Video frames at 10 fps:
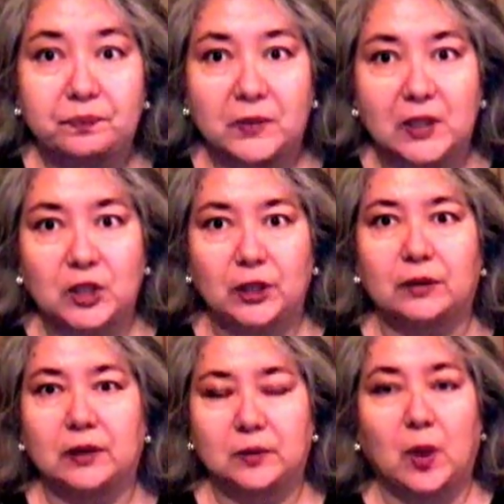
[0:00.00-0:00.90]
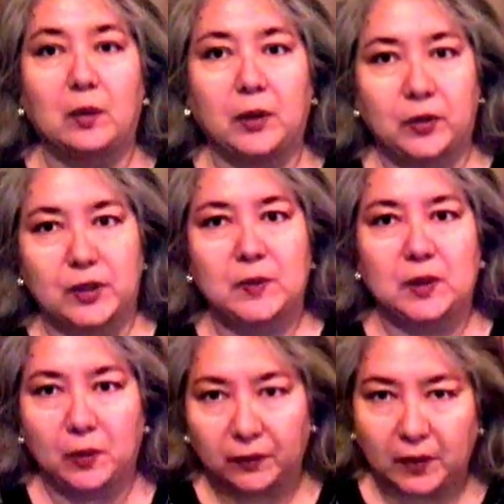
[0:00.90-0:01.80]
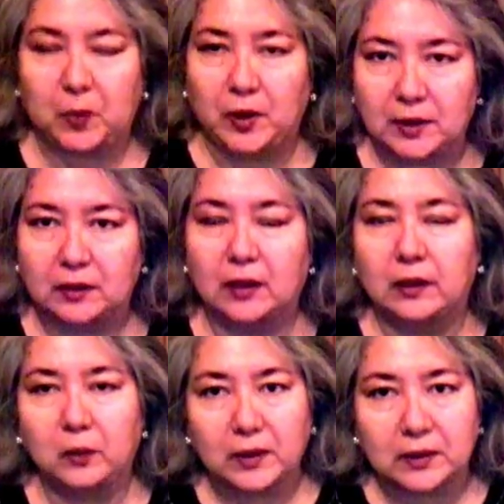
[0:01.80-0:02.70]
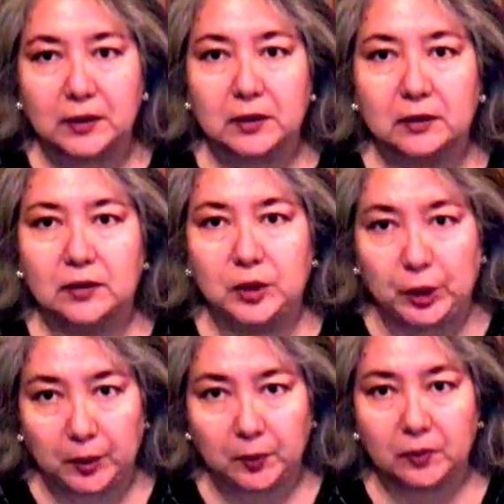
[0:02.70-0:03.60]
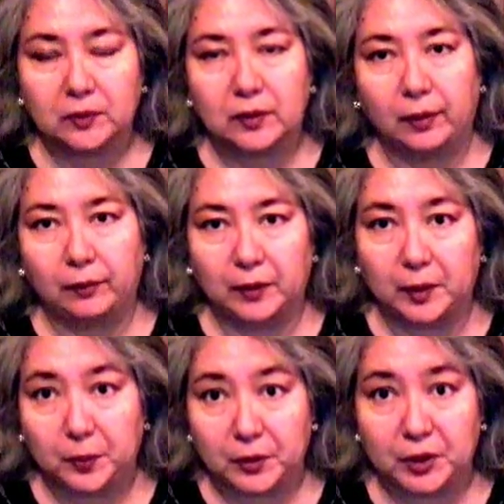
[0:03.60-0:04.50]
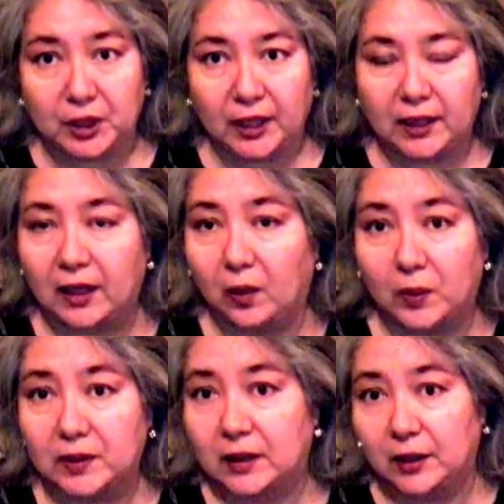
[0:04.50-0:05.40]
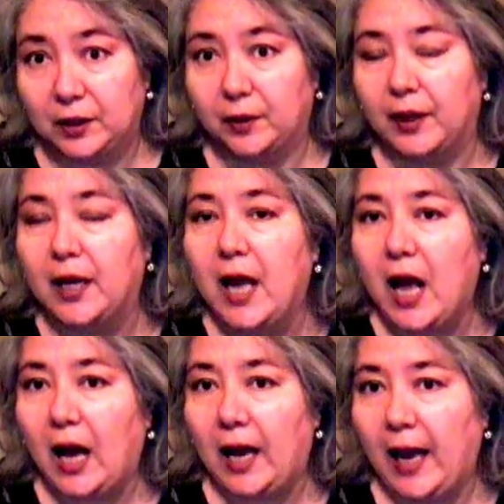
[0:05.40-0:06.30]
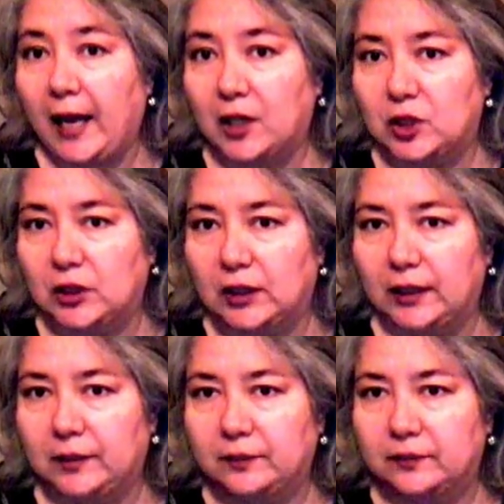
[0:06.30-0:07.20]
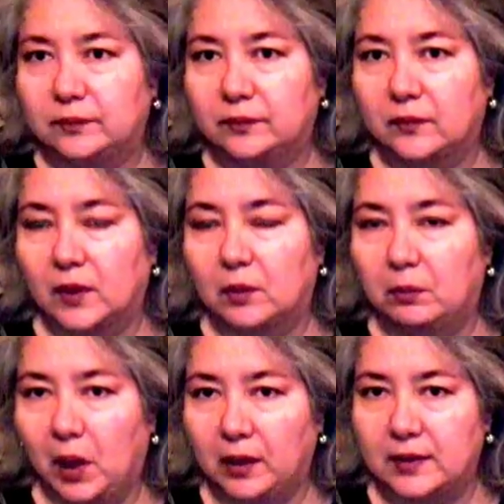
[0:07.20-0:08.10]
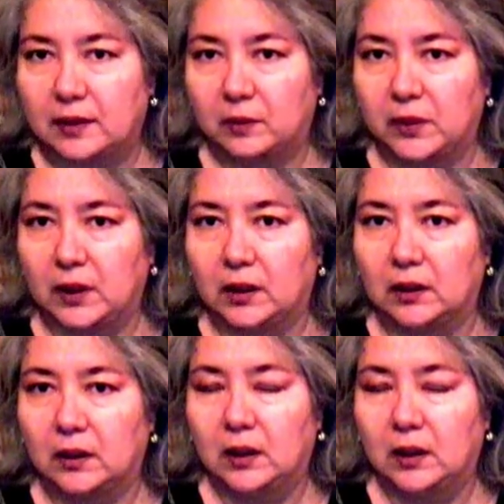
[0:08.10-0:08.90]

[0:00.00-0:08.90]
this year as part of my Christmas and birthday present. It wasn't cheap, so I really appreciate it. I wasn't going to do it. I actually bought something